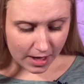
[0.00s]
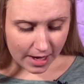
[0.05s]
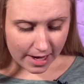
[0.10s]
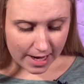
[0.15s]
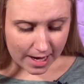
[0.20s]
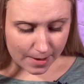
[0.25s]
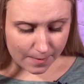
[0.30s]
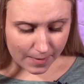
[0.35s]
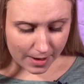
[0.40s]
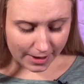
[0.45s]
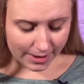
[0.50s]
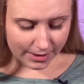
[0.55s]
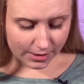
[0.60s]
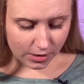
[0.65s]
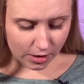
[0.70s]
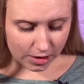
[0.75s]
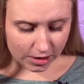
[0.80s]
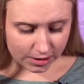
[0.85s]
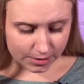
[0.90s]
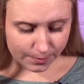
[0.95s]
a man
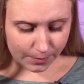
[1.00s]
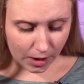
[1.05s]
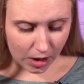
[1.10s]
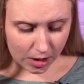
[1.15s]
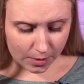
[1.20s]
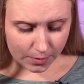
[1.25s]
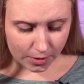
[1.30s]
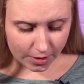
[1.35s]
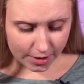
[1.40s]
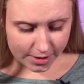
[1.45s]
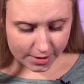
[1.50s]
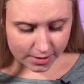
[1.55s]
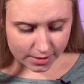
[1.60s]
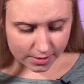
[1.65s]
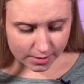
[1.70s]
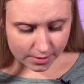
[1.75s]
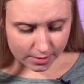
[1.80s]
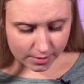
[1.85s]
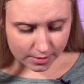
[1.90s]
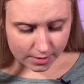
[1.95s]
called Barbarus
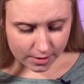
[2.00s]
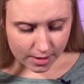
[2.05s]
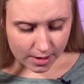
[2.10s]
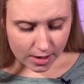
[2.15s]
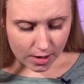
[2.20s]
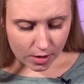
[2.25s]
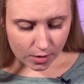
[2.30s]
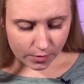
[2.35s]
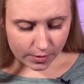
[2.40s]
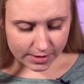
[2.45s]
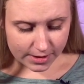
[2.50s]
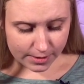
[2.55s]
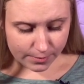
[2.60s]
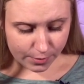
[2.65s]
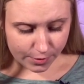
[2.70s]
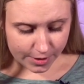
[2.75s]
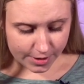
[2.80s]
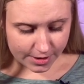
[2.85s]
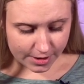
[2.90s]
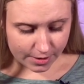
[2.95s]
was in
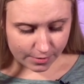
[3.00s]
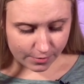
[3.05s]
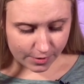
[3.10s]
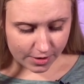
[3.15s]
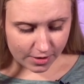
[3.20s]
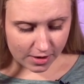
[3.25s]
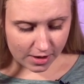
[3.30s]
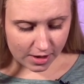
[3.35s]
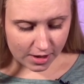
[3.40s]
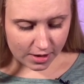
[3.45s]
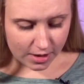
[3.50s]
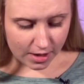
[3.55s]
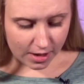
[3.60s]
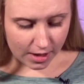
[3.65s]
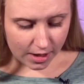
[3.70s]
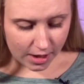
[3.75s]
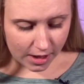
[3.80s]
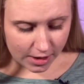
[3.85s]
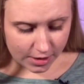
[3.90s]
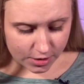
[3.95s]
prison with the
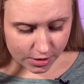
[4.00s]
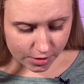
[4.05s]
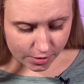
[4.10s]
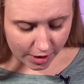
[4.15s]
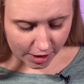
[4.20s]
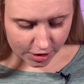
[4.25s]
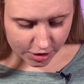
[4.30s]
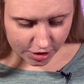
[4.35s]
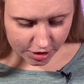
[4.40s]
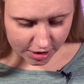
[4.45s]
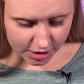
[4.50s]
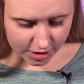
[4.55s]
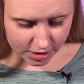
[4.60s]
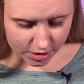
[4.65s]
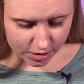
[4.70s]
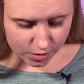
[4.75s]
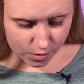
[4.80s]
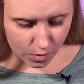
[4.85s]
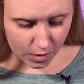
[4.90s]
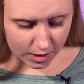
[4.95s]

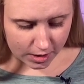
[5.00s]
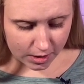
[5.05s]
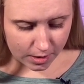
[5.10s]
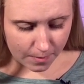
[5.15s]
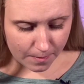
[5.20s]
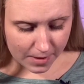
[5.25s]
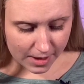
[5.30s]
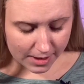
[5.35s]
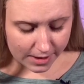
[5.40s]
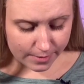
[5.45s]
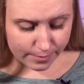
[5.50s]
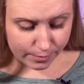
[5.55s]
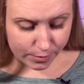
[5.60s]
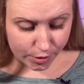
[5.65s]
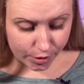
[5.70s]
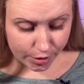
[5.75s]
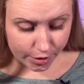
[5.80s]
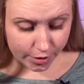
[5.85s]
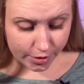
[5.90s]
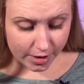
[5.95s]
insurrectionists who had committed
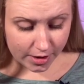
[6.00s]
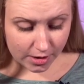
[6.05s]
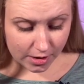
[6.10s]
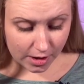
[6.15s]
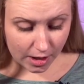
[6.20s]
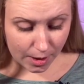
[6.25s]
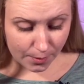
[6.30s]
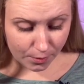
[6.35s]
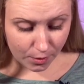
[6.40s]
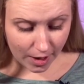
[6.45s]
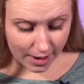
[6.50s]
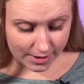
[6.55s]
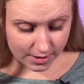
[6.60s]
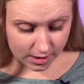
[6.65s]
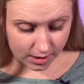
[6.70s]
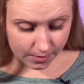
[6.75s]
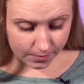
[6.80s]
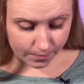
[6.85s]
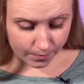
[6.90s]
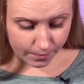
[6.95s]
murder in the uprising.
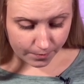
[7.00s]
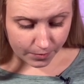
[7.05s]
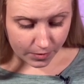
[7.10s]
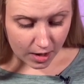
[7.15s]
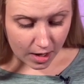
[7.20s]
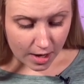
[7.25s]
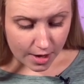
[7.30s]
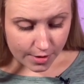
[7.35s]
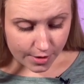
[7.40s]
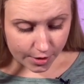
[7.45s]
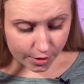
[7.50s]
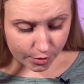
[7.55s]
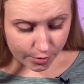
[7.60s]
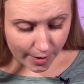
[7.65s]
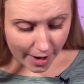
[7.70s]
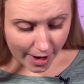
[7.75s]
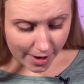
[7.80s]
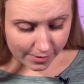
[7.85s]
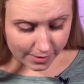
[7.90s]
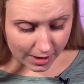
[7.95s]
The
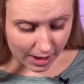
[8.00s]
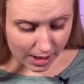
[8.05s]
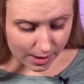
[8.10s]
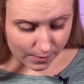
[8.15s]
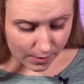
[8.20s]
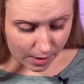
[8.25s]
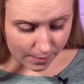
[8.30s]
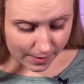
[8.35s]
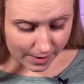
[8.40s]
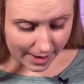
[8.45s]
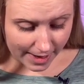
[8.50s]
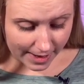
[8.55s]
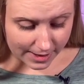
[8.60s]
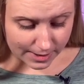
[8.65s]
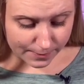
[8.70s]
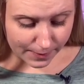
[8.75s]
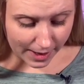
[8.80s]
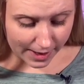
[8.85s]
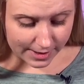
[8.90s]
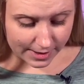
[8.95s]
crowd came up and asked
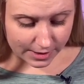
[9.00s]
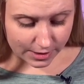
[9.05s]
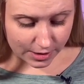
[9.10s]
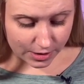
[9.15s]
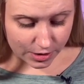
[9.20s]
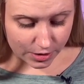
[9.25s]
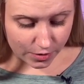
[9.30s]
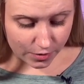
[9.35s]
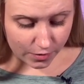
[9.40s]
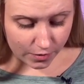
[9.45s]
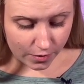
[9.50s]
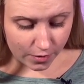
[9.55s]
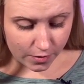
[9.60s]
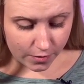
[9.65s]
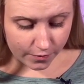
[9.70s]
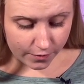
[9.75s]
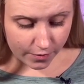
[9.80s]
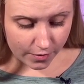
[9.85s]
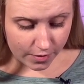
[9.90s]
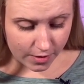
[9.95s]
Pilate to do
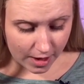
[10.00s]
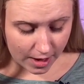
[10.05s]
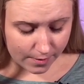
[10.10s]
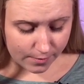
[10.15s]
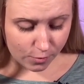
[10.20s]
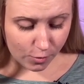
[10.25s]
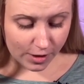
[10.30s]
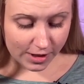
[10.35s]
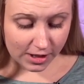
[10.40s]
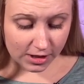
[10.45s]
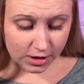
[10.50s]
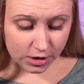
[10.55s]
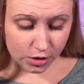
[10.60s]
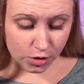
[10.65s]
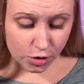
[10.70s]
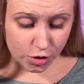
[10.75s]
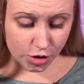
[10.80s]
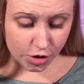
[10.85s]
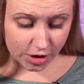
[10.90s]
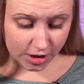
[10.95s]
for them what he
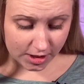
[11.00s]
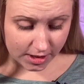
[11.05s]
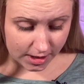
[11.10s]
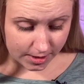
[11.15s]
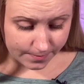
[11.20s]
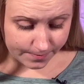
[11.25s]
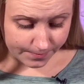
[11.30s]
usually did.